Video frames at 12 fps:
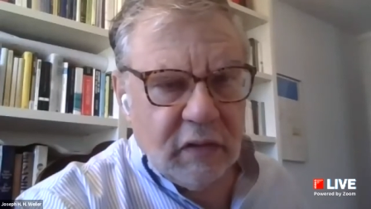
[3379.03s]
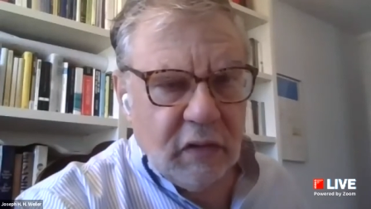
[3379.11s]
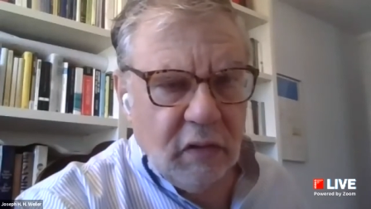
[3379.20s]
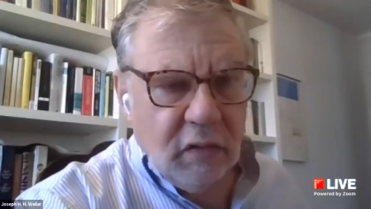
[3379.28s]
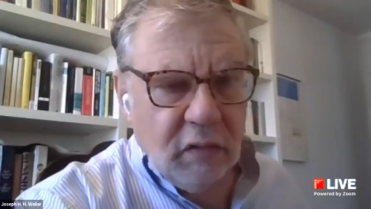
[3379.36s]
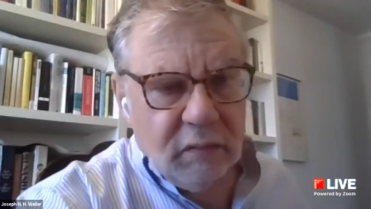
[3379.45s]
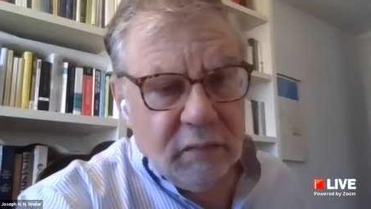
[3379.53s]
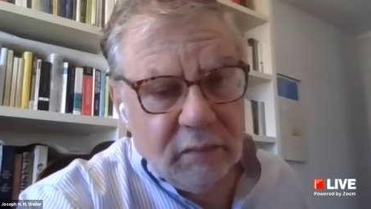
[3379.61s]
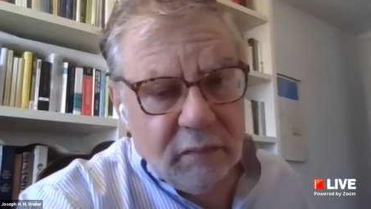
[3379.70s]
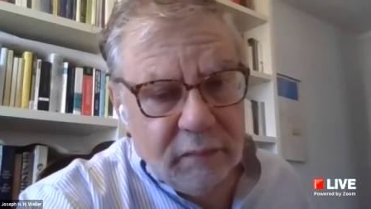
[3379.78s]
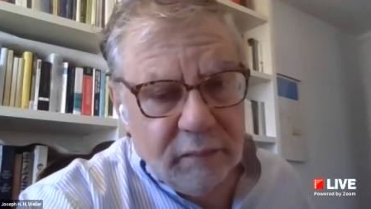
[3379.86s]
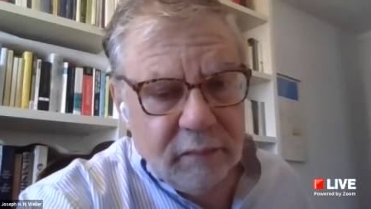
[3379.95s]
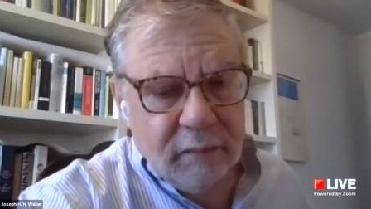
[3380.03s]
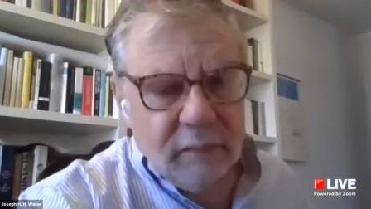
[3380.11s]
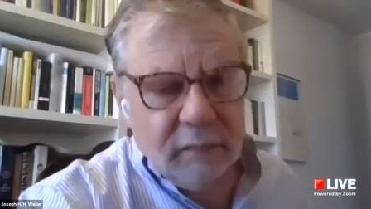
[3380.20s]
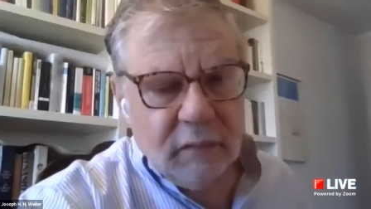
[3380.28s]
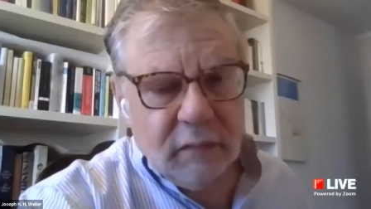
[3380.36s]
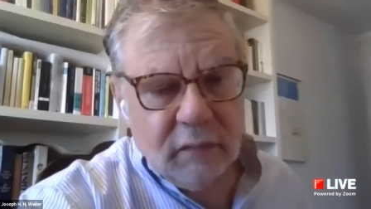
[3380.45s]
So
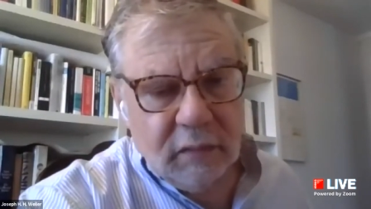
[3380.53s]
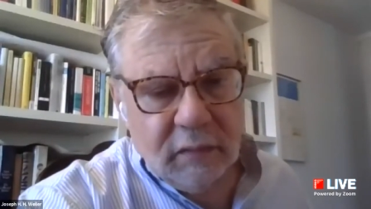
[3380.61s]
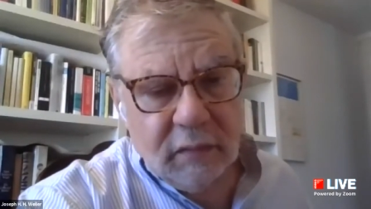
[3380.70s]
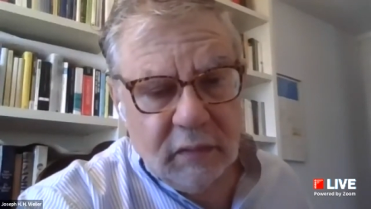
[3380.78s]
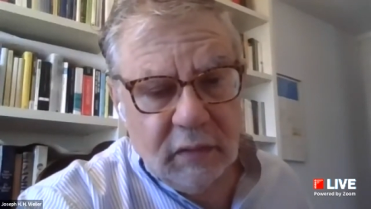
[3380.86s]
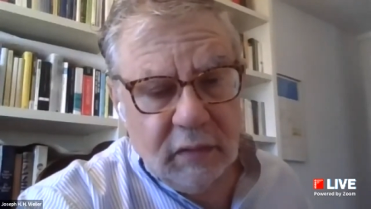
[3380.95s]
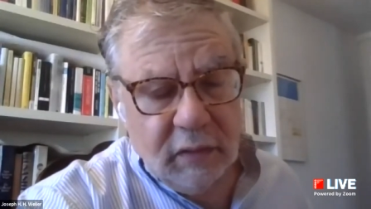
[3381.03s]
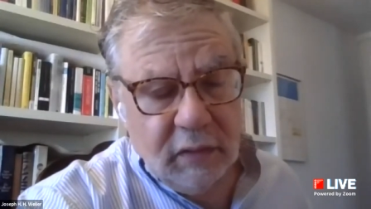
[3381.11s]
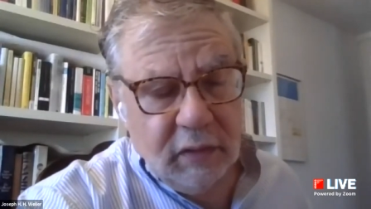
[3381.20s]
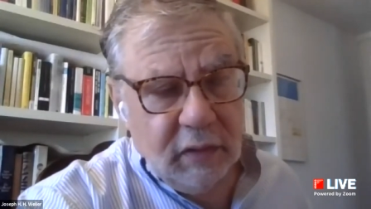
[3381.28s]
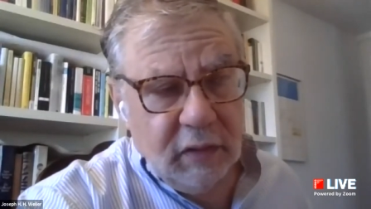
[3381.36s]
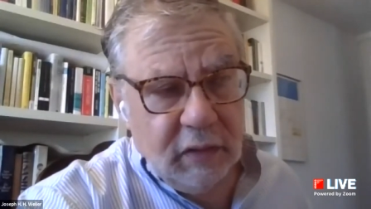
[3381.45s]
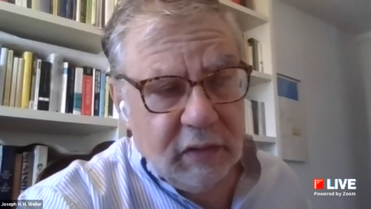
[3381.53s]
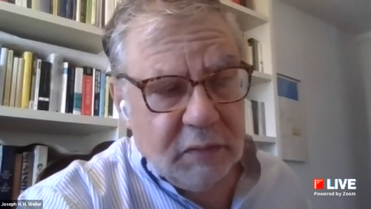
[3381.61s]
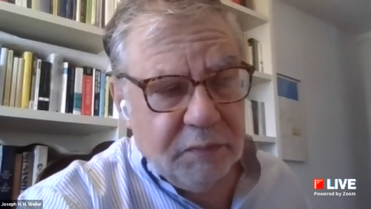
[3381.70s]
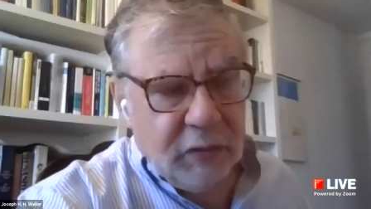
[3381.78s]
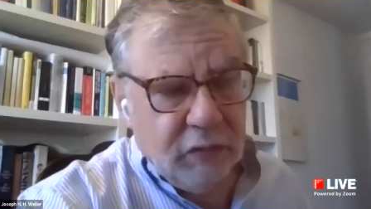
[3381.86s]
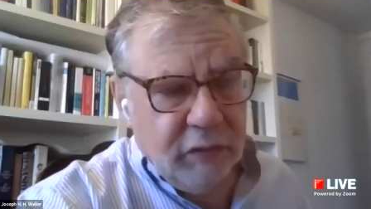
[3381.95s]
it's
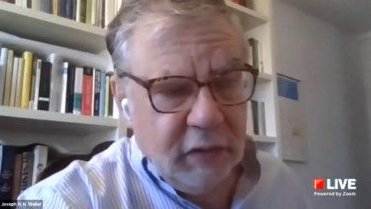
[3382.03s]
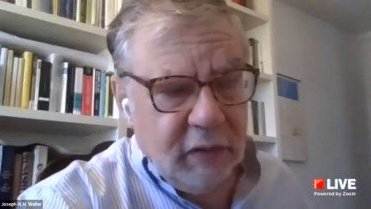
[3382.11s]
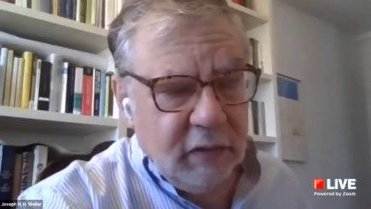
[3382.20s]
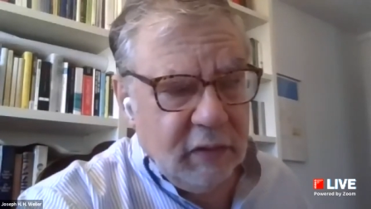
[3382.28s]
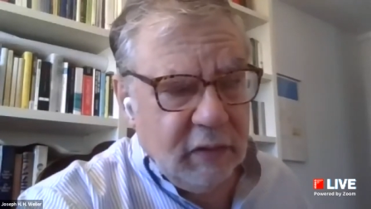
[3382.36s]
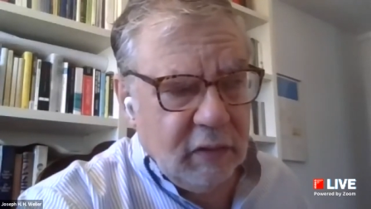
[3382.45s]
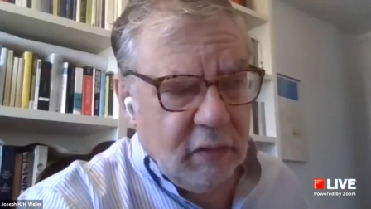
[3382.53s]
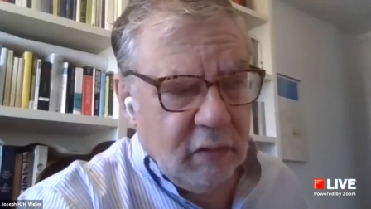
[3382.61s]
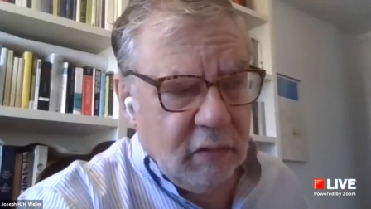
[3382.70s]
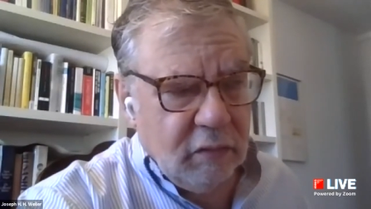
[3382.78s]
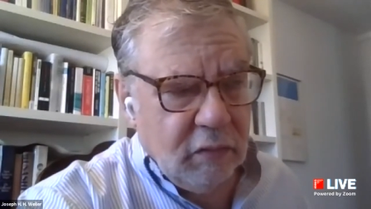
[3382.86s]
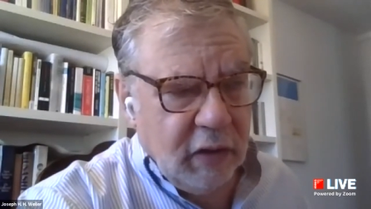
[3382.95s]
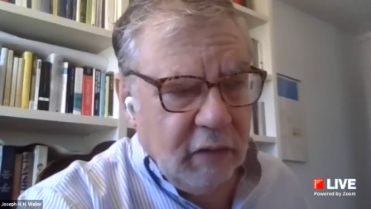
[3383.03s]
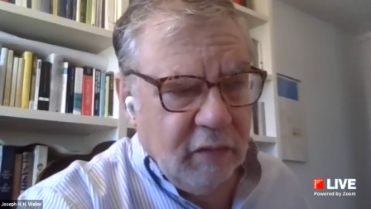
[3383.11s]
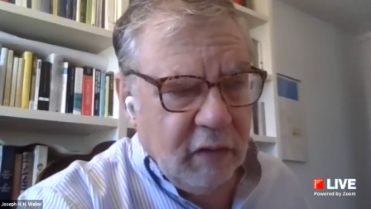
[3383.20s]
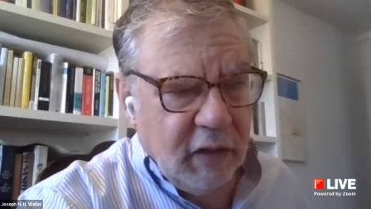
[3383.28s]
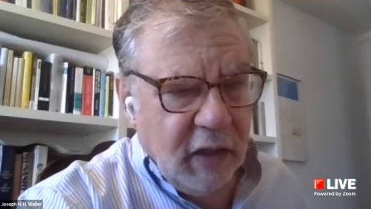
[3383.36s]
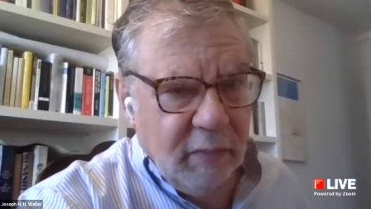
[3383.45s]
between uh,
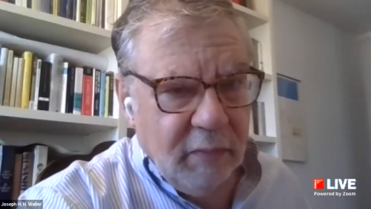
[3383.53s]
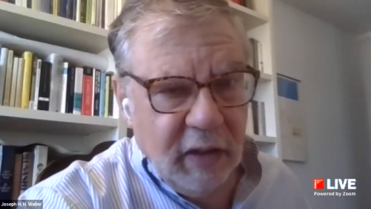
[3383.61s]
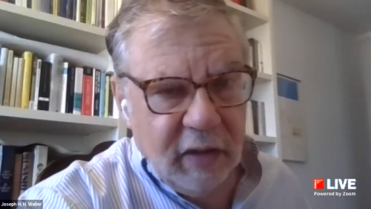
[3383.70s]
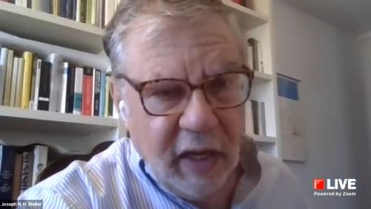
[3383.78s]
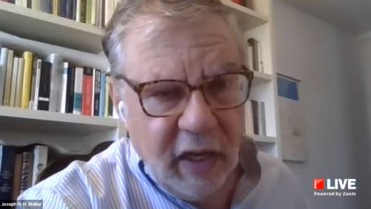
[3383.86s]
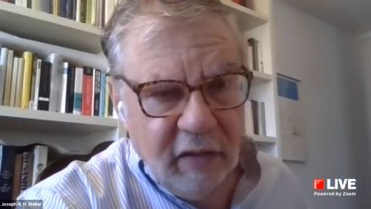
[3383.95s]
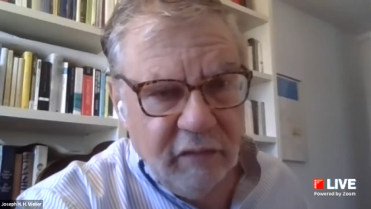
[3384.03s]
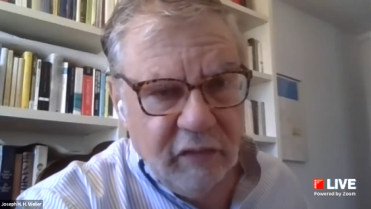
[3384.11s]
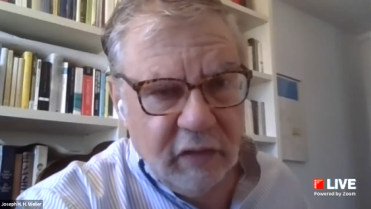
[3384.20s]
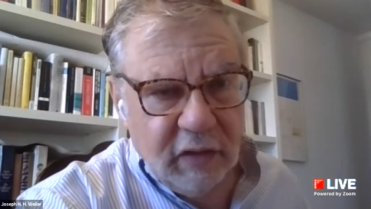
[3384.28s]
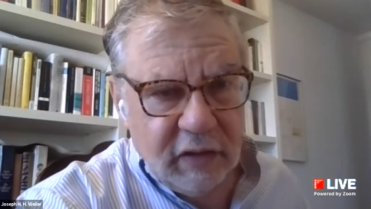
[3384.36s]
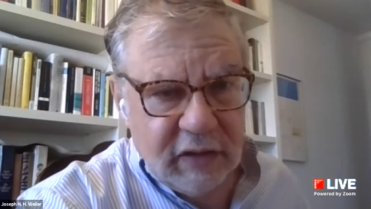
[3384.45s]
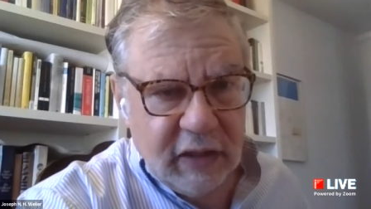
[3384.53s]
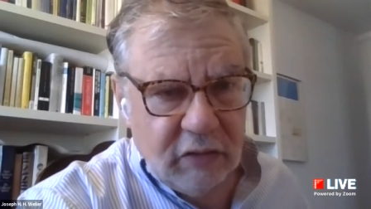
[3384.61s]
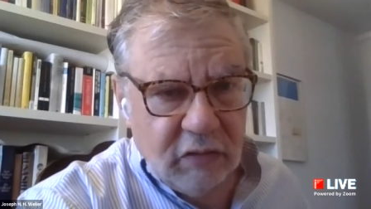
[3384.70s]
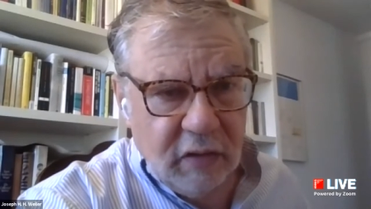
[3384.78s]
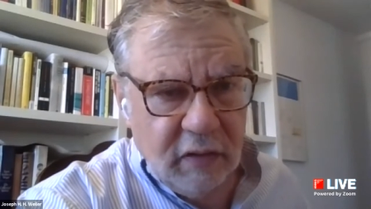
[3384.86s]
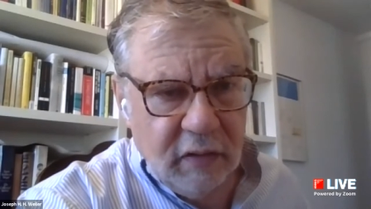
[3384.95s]
whatever the hammer and the anvil,
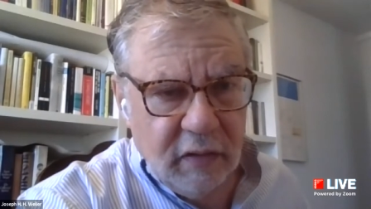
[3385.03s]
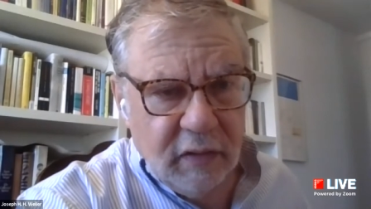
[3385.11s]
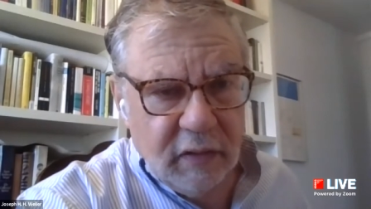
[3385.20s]
etc.